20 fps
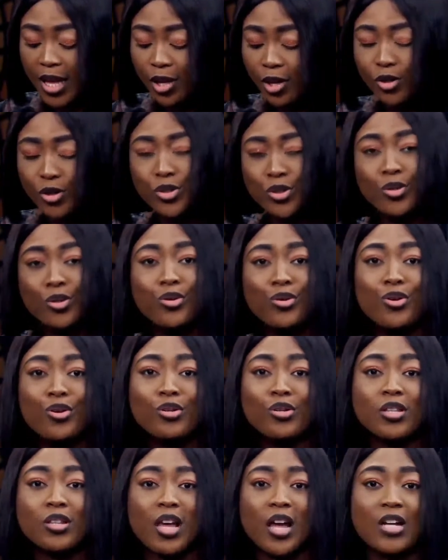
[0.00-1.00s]
also
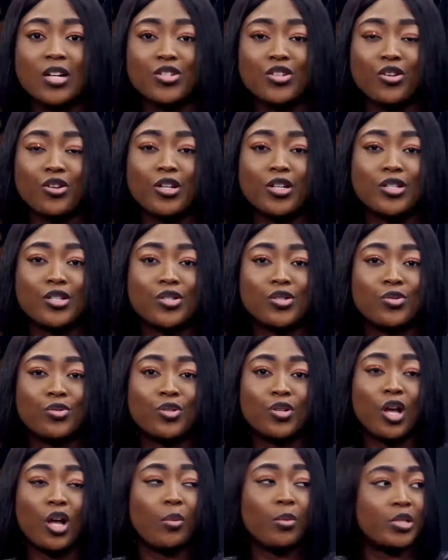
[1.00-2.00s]
know that you're into
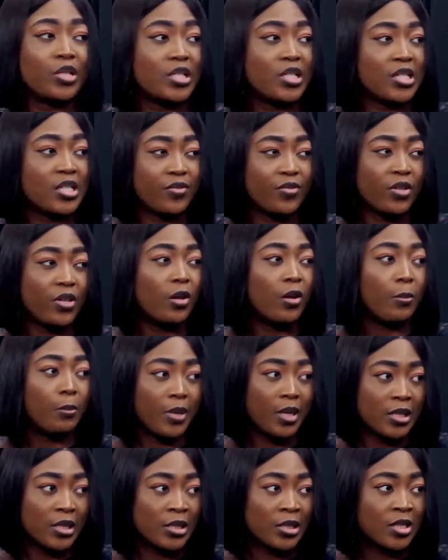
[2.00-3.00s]
community
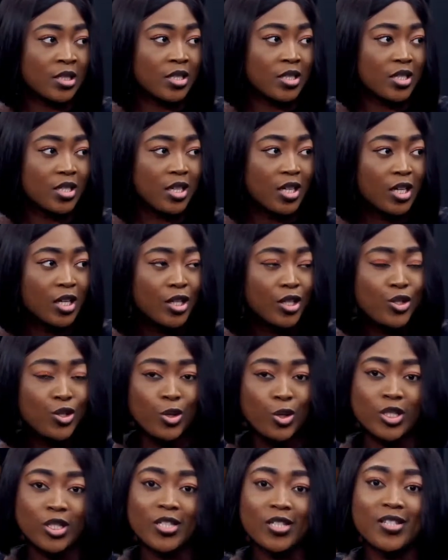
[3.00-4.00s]
development. You
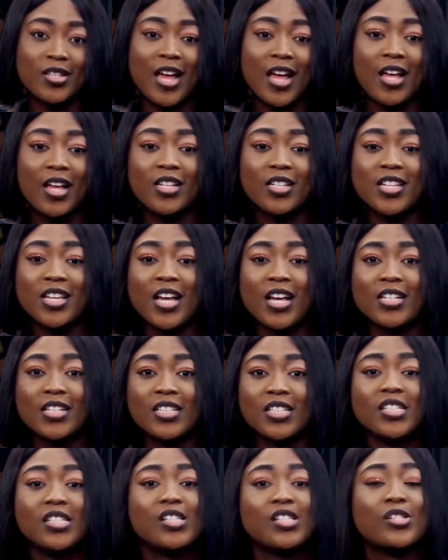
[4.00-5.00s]
understand, and
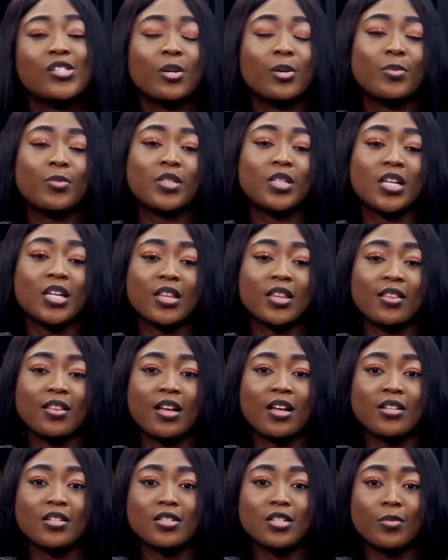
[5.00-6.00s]
this is something
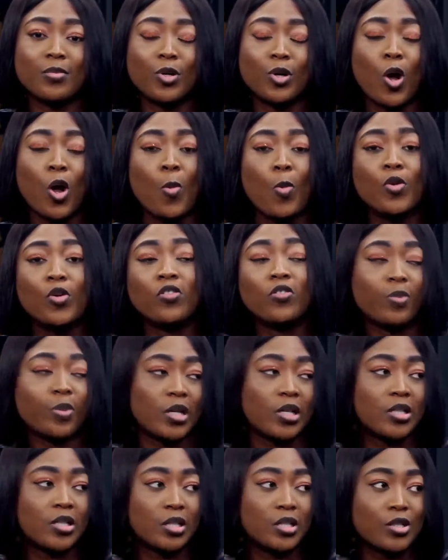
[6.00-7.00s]
that a couple of
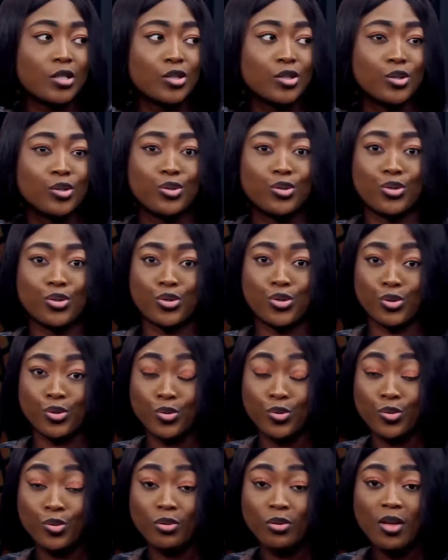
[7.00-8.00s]
persons
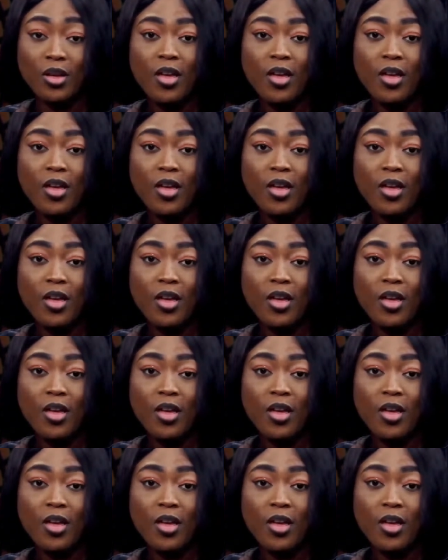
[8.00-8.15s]
do,